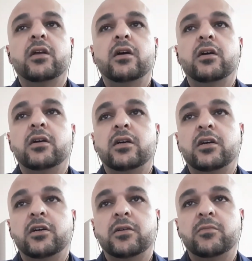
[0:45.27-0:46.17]

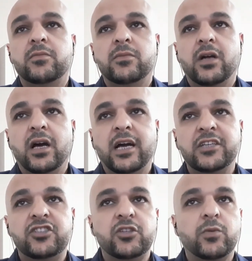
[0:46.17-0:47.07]

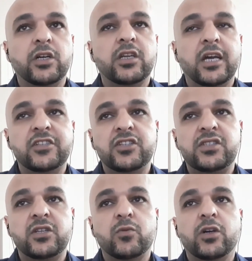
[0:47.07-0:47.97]
IG1,
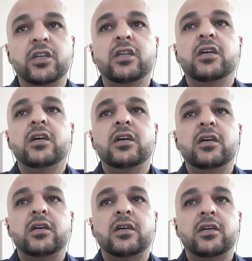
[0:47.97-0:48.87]
IGC1,
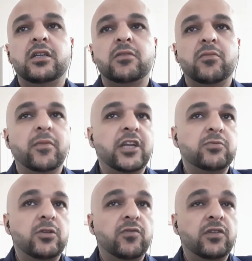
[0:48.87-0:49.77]
and
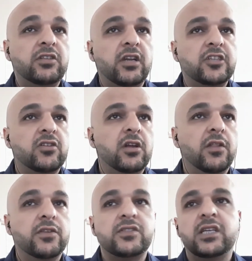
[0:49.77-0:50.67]
Management of International
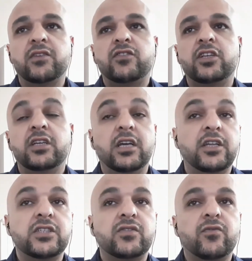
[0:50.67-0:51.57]
Health and Safety. It
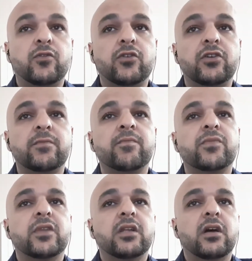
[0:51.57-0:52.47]
is for
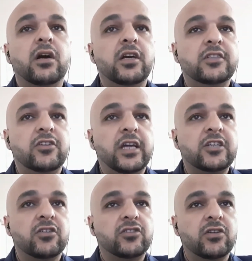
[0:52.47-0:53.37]

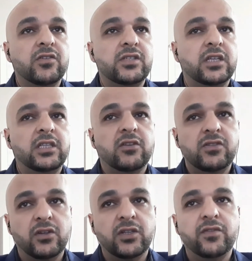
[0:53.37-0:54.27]
International General
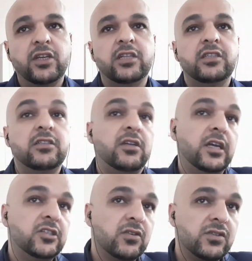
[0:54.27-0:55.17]
Certificate,
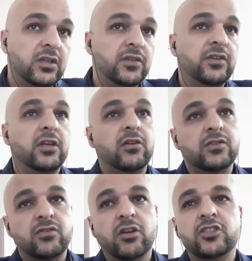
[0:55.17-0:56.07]
International Certificate in
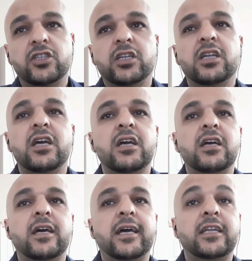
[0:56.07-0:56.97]
Construction,
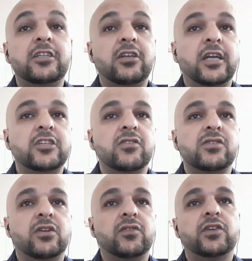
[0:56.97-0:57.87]
and International
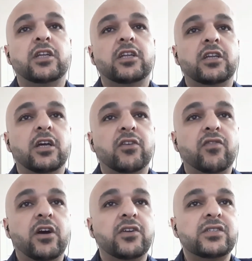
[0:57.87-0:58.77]
Certificate in
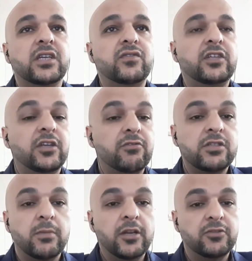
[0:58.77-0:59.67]
Fire Safety and
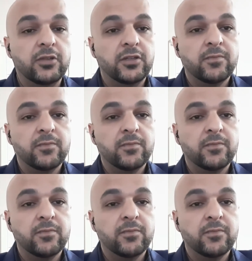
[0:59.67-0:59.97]
Risk Management.